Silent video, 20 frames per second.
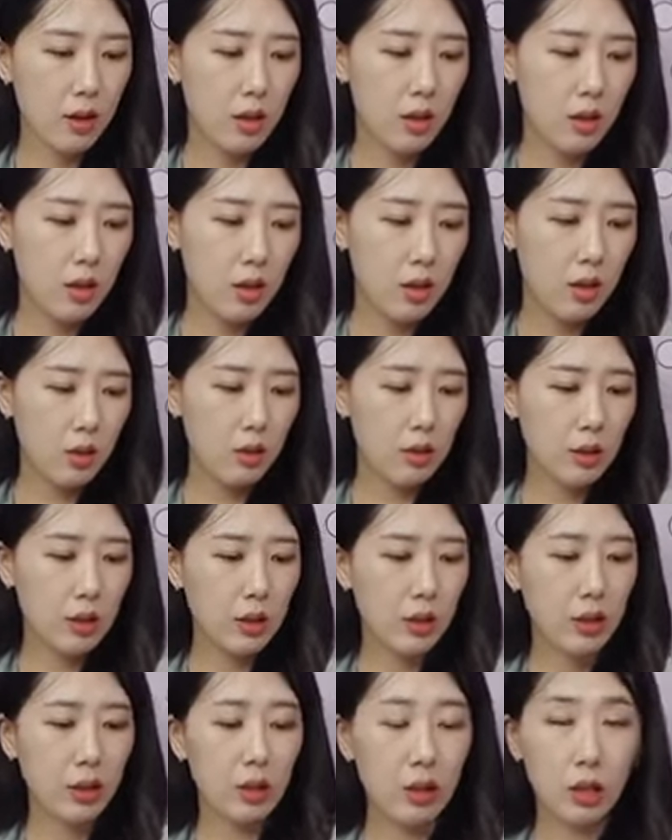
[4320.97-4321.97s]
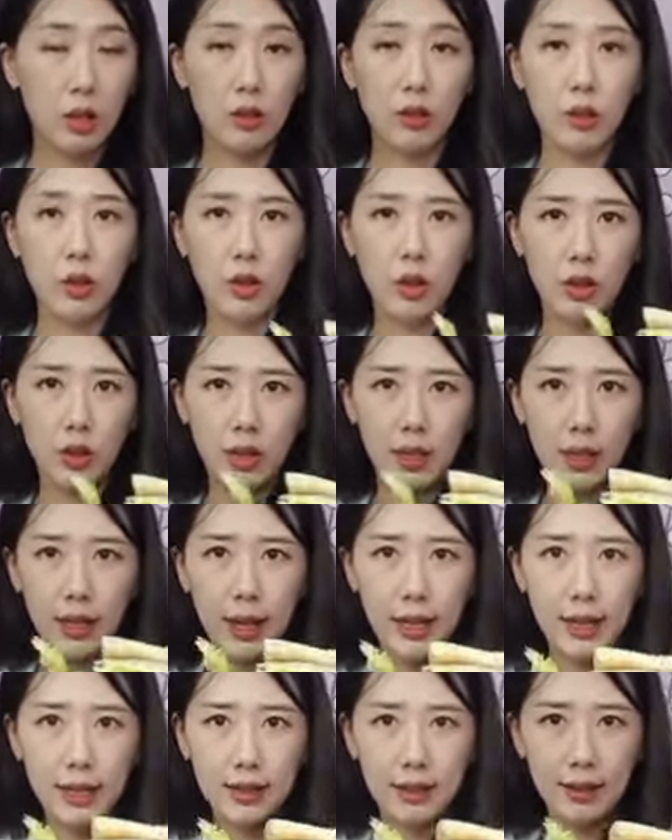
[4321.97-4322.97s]
You can just give it to your
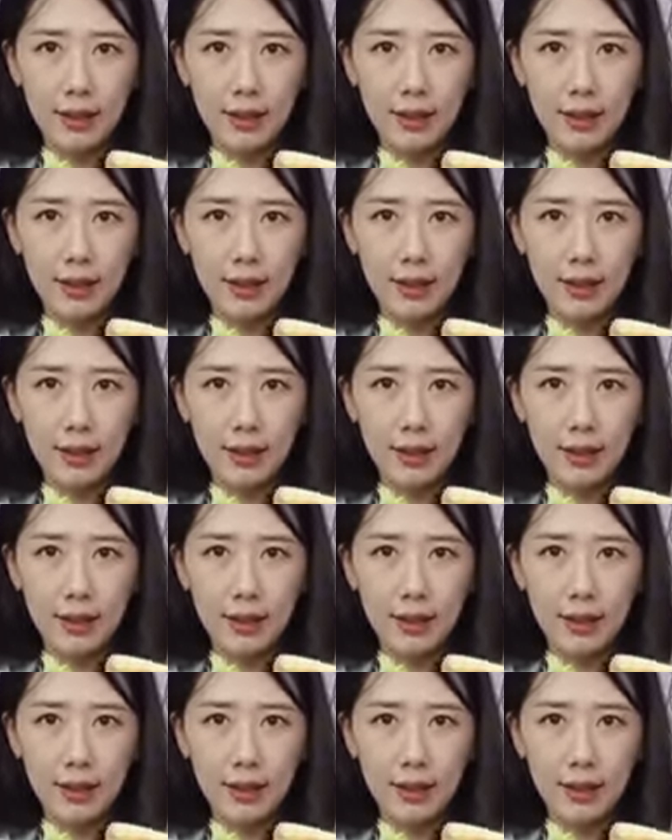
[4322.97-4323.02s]
kids